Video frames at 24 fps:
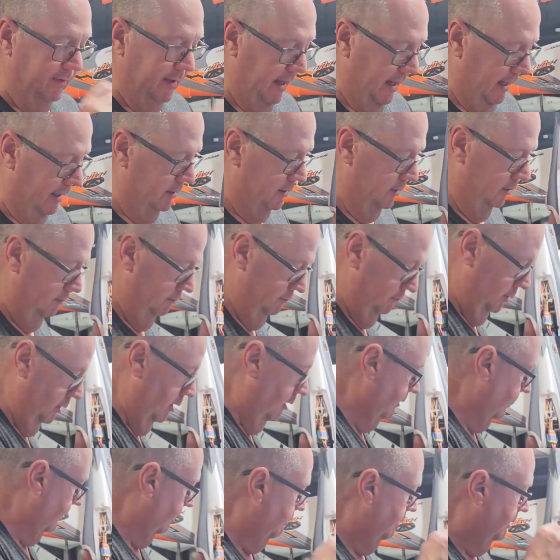that
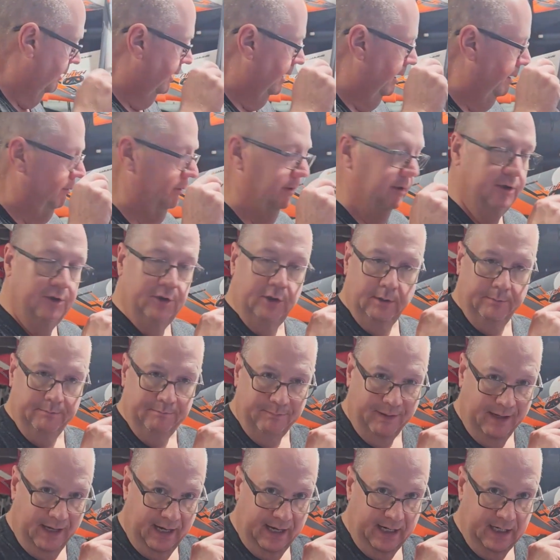programming cable into your
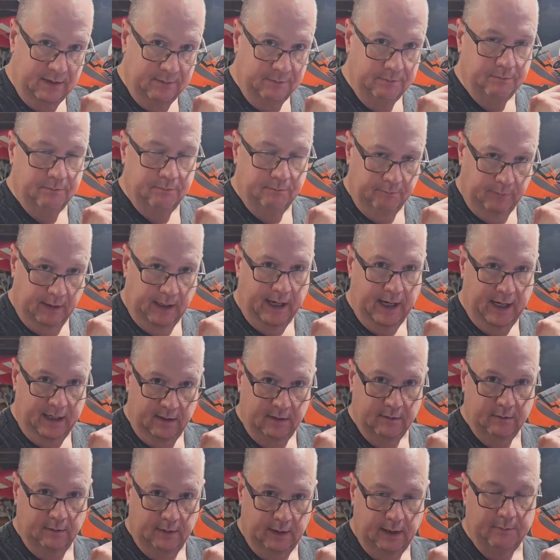
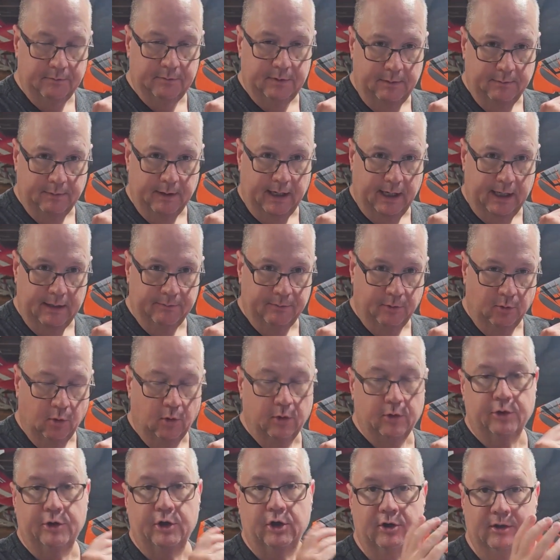empty bind
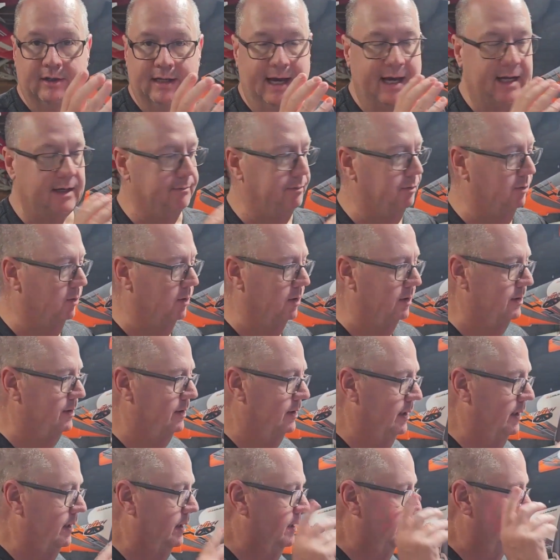port or your data port,
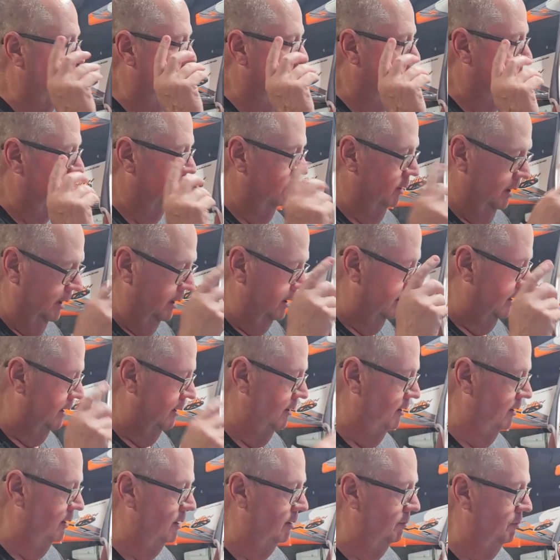plug it
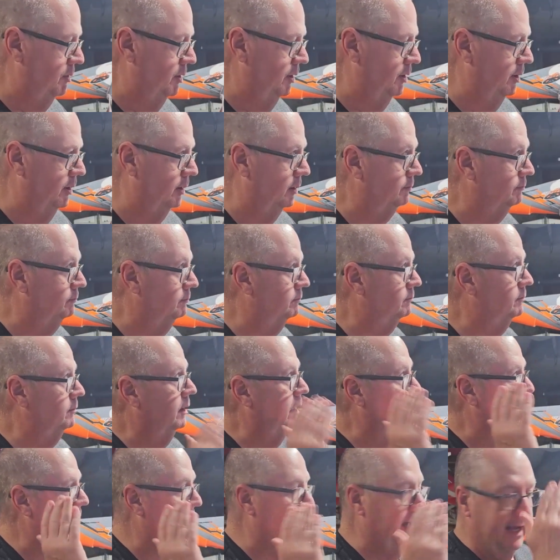into the computer,
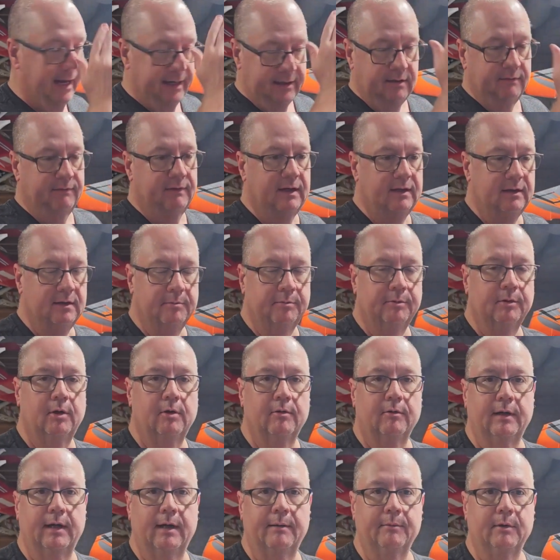activate the
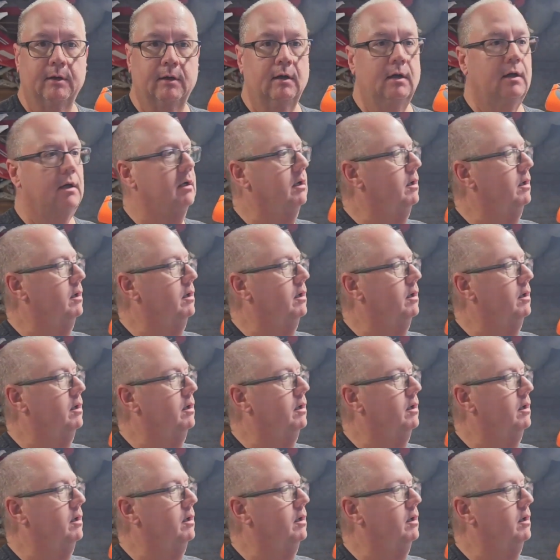programmer.